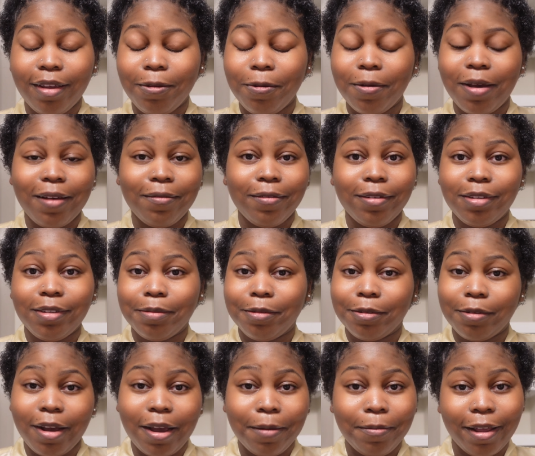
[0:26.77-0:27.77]
you haven't
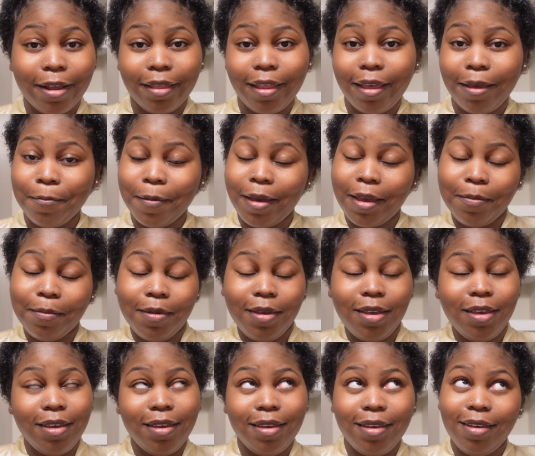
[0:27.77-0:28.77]
subscribed yet, then
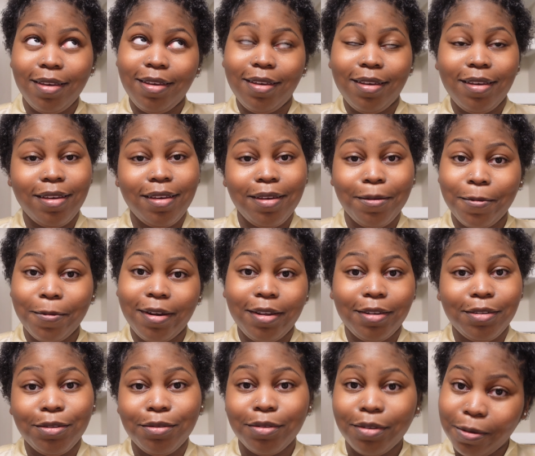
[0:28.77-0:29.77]
baby, what
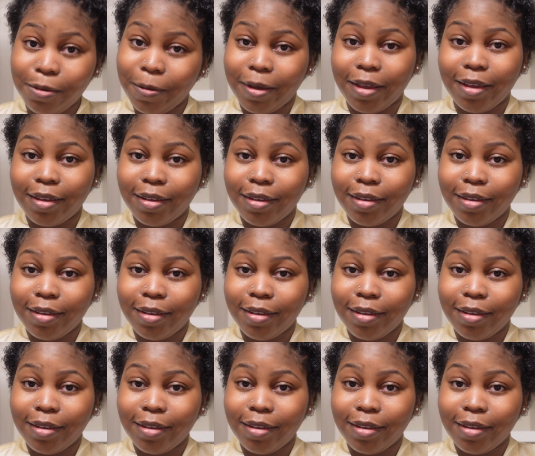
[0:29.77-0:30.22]
is you doing?